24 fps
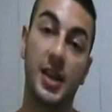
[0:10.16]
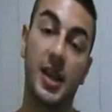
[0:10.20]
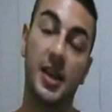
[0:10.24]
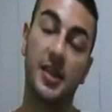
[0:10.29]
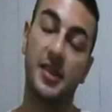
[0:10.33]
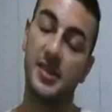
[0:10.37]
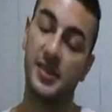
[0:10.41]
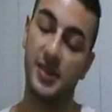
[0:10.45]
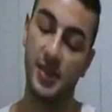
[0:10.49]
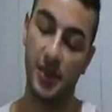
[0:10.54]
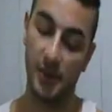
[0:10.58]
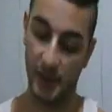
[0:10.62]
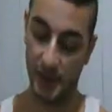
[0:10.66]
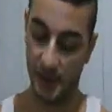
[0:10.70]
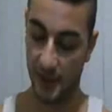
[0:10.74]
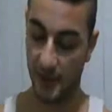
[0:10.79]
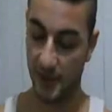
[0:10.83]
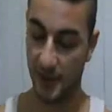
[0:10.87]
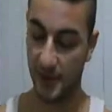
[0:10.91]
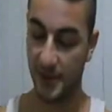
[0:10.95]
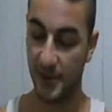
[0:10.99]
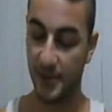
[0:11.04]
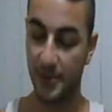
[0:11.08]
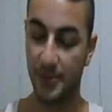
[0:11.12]
yeah, there's no
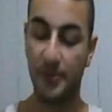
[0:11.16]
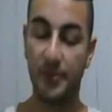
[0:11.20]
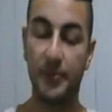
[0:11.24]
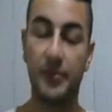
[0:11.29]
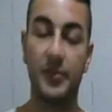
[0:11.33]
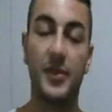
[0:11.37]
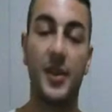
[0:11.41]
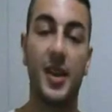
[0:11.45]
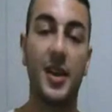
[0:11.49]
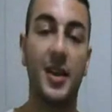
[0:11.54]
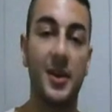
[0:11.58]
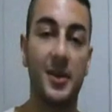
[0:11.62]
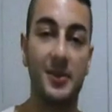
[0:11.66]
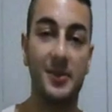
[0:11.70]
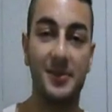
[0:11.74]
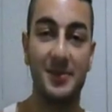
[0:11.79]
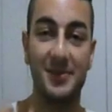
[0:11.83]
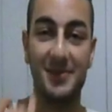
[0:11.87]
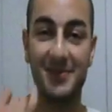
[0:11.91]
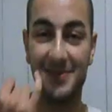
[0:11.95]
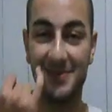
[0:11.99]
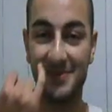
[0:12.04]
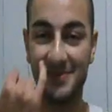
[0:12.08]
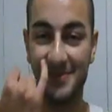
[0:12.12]
excuse.
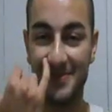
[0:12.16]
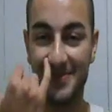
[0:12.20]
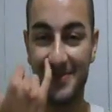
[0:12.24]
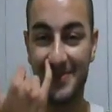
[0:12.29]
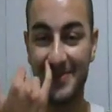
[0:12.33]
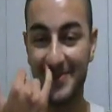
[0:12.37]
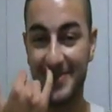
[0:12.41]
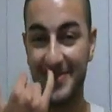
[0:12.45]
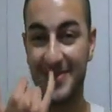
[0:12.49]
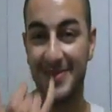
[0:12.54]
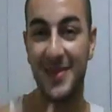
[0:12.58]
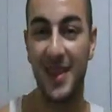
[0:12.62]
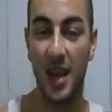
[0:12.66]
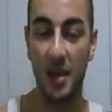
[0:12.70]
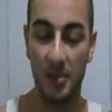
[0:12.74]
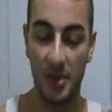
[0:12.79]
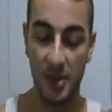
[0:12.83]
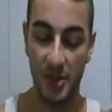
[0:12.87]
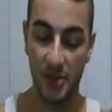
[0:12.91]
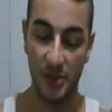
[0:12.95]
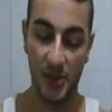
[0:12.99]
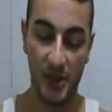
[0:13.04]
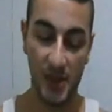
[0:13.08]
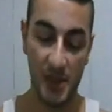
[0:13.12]
I've
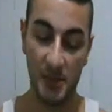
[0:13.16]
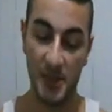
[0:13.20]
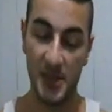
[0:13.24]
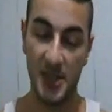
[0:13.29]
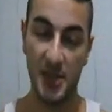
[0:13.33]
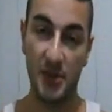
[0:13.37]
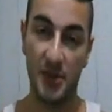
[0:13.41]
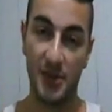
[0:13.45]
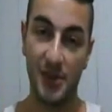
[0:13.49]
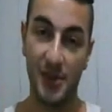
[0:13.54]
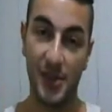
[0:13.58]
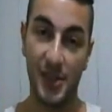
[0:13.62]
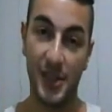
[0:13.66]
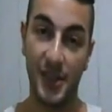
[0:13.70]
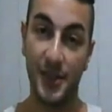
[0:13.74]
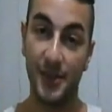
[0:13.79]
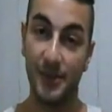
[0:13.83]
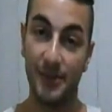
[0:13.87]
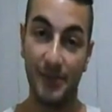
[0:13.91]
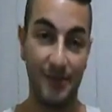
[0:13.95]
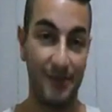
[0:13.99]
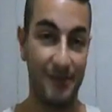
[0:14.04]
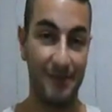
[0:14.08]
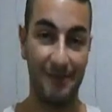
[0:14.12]
been really busy with uni.
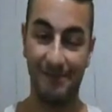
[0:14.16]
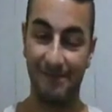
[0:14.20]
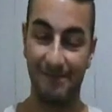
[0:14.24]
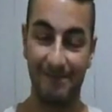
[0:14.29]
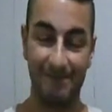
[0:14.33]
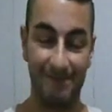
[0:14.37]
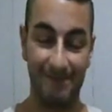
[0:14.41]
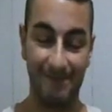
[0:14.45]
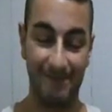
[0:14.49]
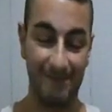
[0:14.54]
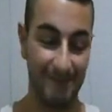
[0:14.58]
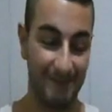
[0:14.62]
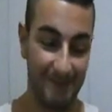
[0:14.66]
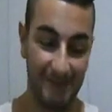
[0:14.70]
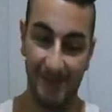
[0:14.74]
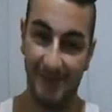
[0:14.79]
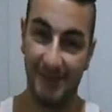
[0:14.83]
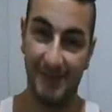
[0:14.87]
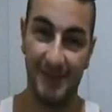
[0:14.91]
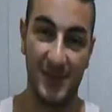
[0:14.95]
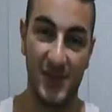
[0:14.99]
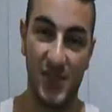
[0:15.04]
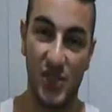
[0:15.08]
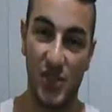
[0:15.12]

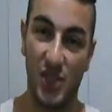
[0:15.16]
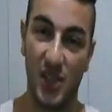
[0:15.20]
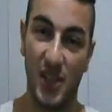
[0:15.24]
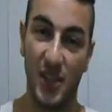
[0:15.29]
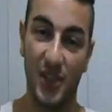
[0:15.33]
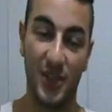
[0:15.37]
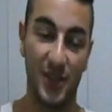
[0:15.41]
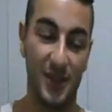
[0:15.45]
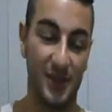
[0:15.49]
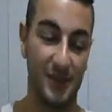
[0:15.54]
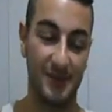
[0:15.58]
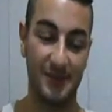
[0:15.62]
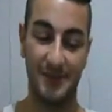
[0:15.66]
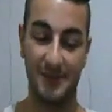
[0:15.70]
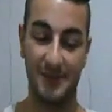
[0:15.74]
That's all I got.